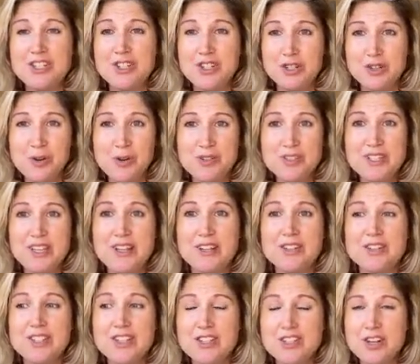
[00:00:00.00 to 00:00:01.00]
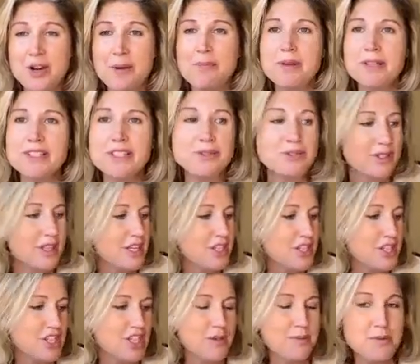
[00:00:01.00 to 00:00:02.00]
to your wholesalers and start building
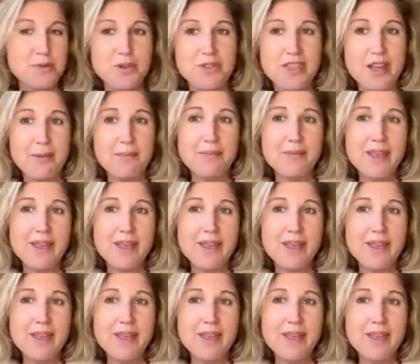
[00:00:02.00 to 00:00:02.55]
relationships with them.